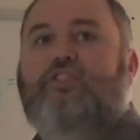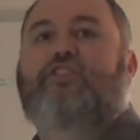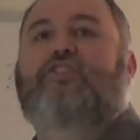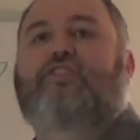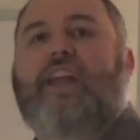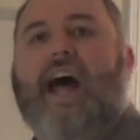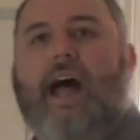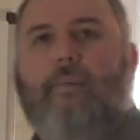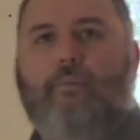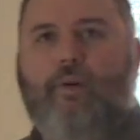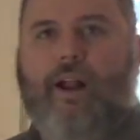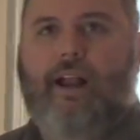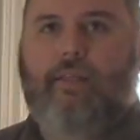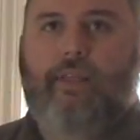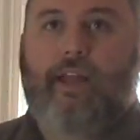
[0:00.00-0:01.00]
stop
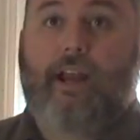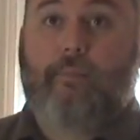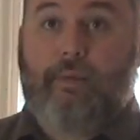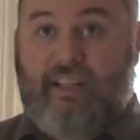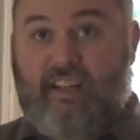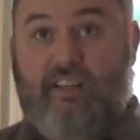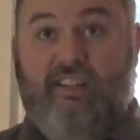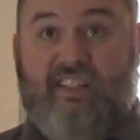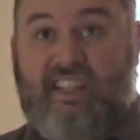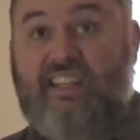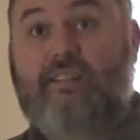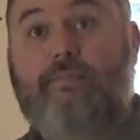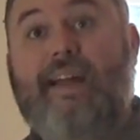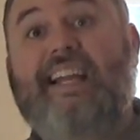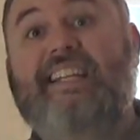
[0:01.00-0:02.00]
right there because
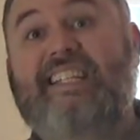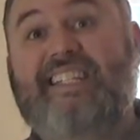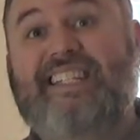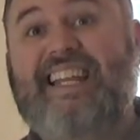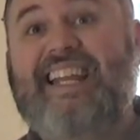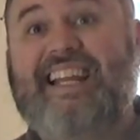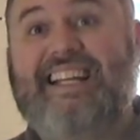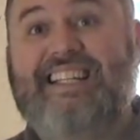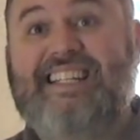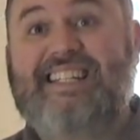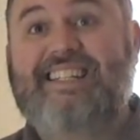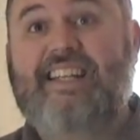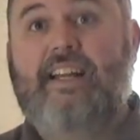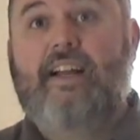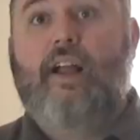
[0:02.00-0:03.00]
this makes
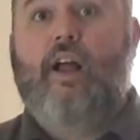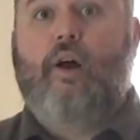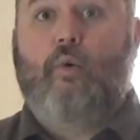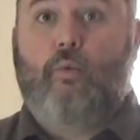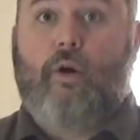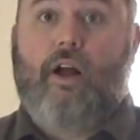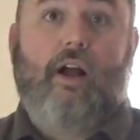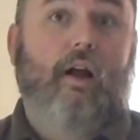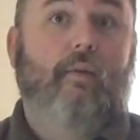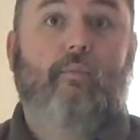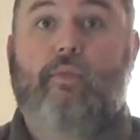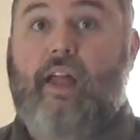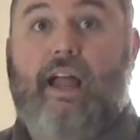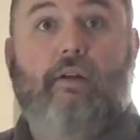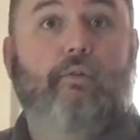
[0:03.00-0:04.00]
sense.
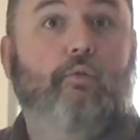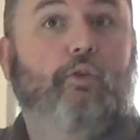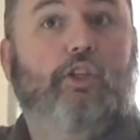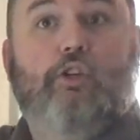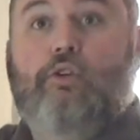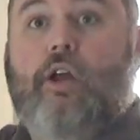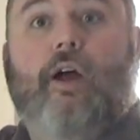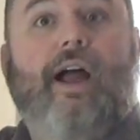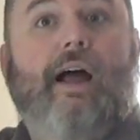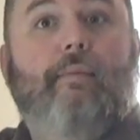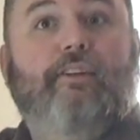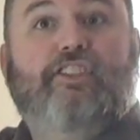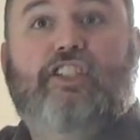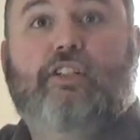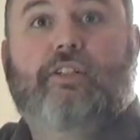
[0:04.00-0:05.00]
You know how
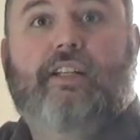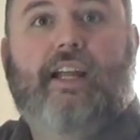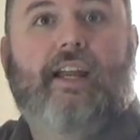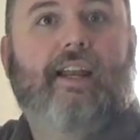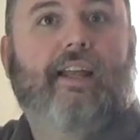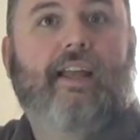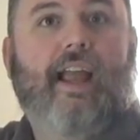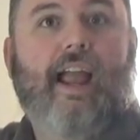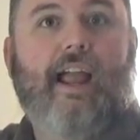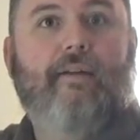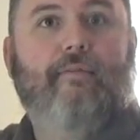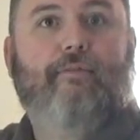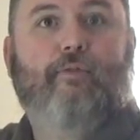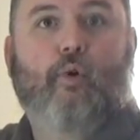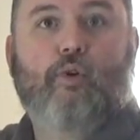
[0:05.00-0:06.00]
much you're getting
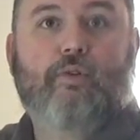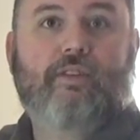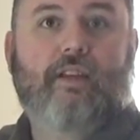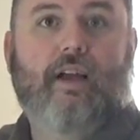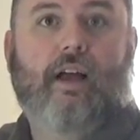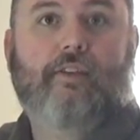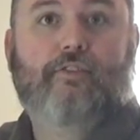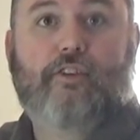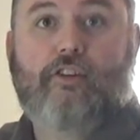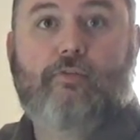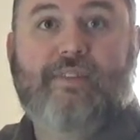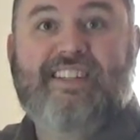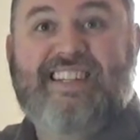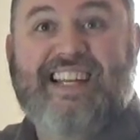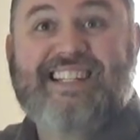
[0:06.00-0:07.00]
at
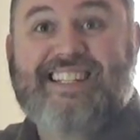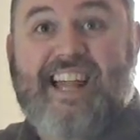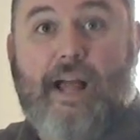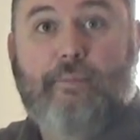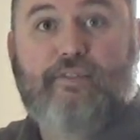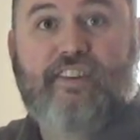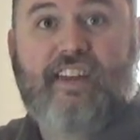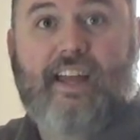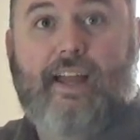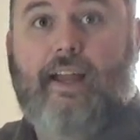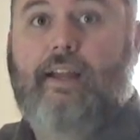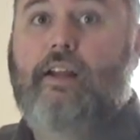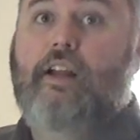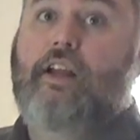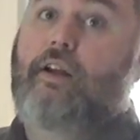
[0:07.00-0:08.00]
6 times a
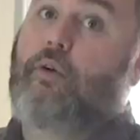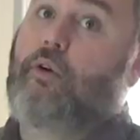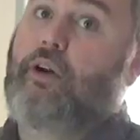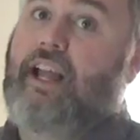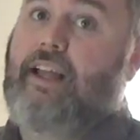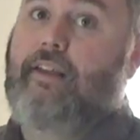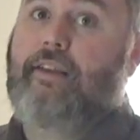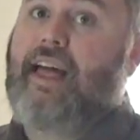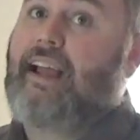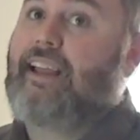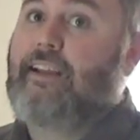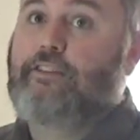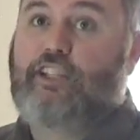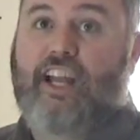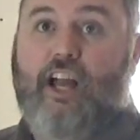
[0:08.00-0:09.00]
day, and that
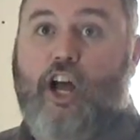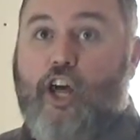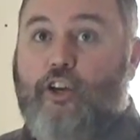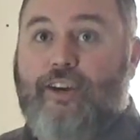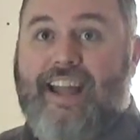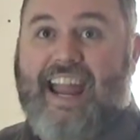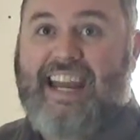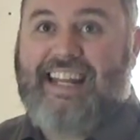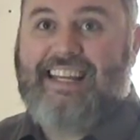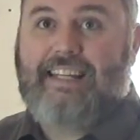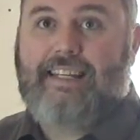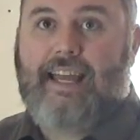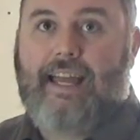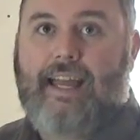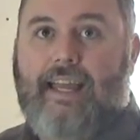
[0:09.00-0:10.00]
gives you 180 a
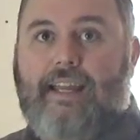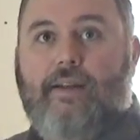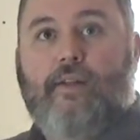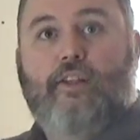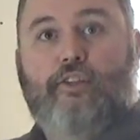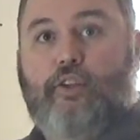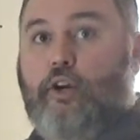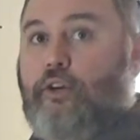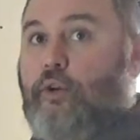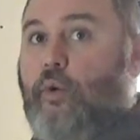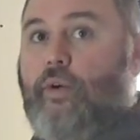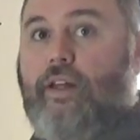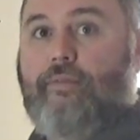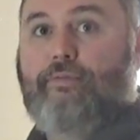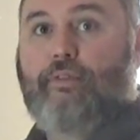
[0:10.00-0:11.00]
day. They're
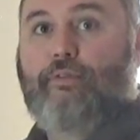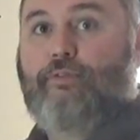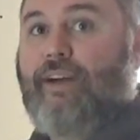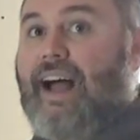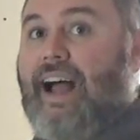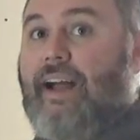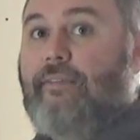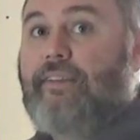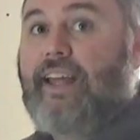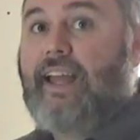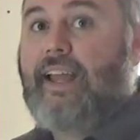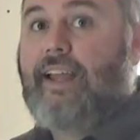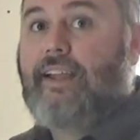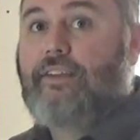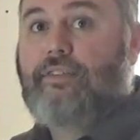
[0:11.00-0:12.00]
doing it for 5
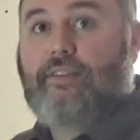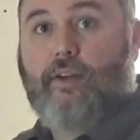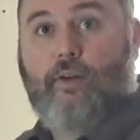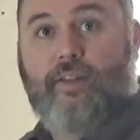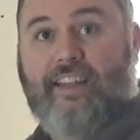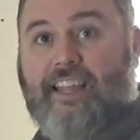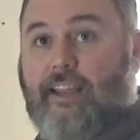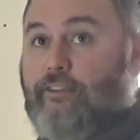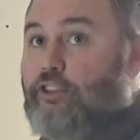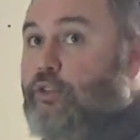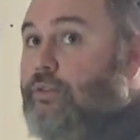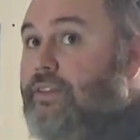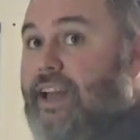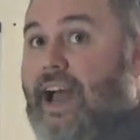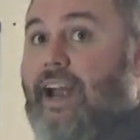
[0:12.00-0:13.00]
days, so it gives you
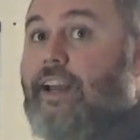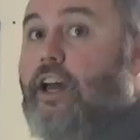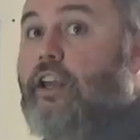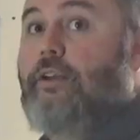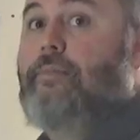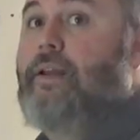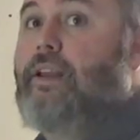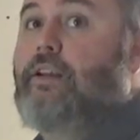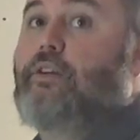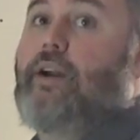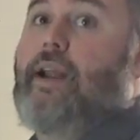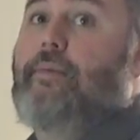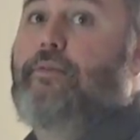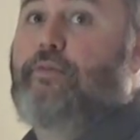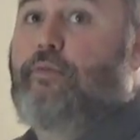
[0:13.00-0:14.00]
900
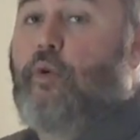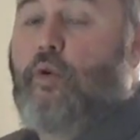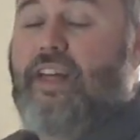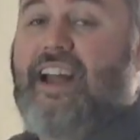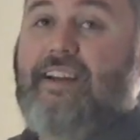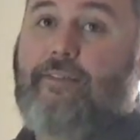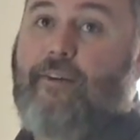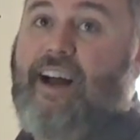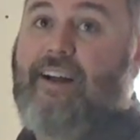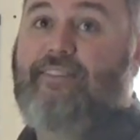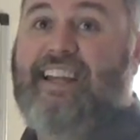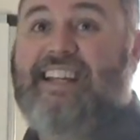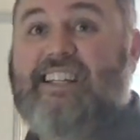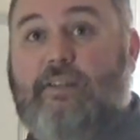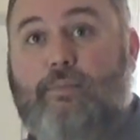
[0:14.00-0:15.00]
milligrams for that
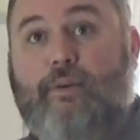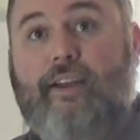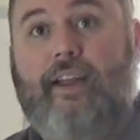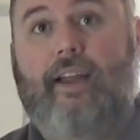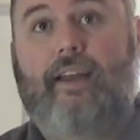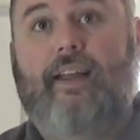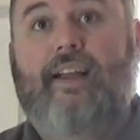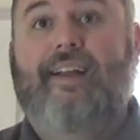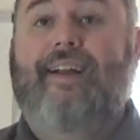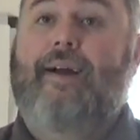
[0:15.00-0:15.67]
5-day spread.